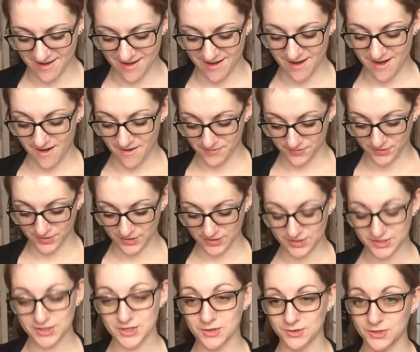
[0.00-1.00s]

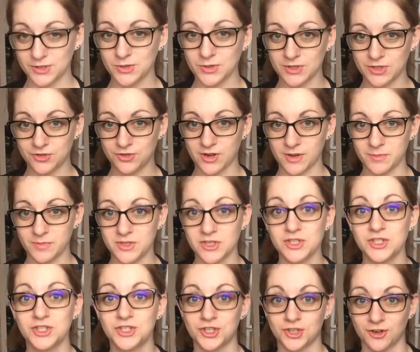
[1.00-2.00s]
offered to go to a trip
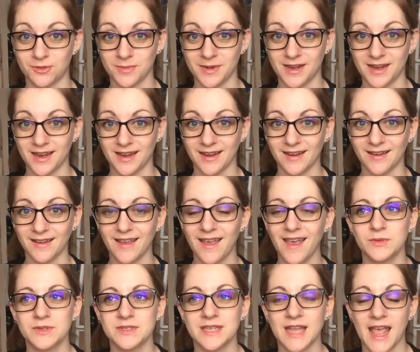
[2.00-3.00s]
to Germany.
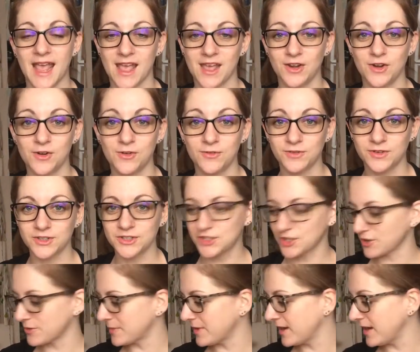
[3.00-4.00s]
It was Hannover,
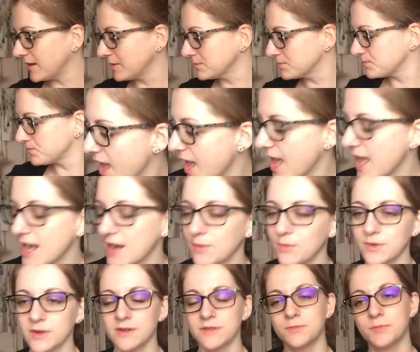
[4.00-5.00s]
Germany, and I
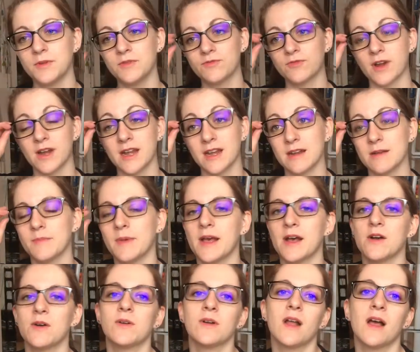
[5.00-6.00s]
would have been writing
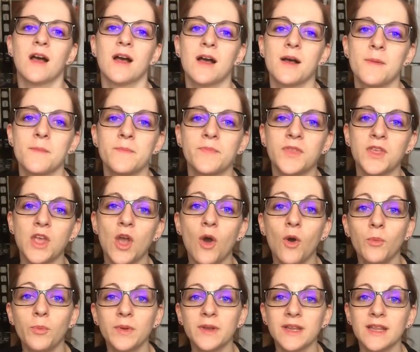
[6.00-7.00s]
about the
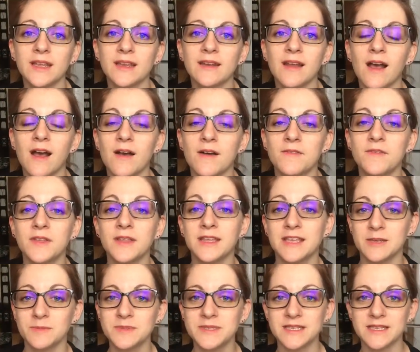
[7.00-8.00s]
opening of
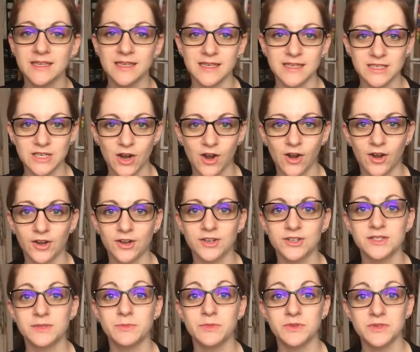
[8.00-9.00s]
Gibson
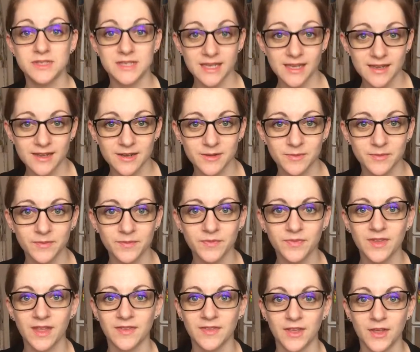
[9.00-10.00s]
Guitars
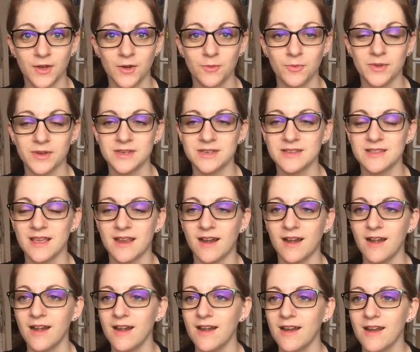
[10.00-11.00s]
Museum that they opened
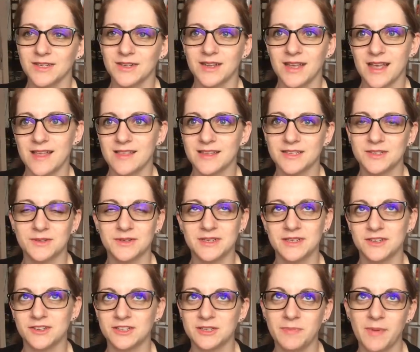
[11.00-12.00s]
there. So again, this is going
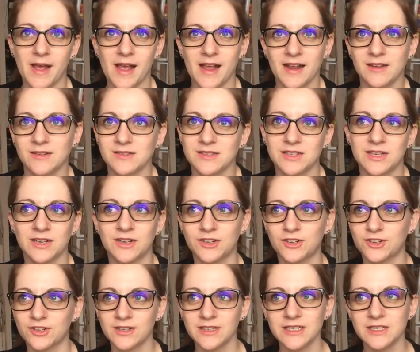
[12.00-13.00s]
years back. It was
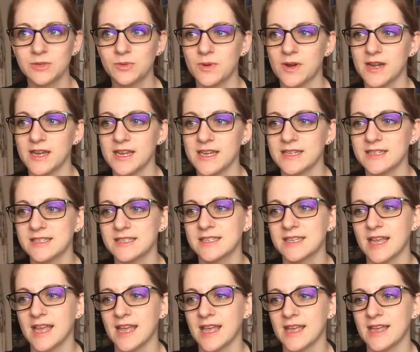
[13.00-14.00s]
early 20s,
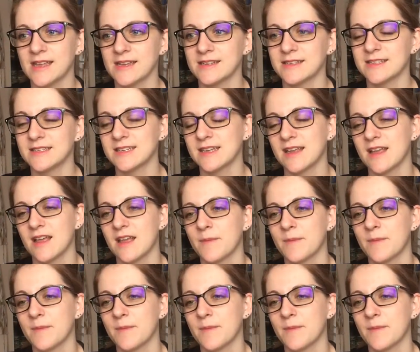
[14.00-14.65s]
and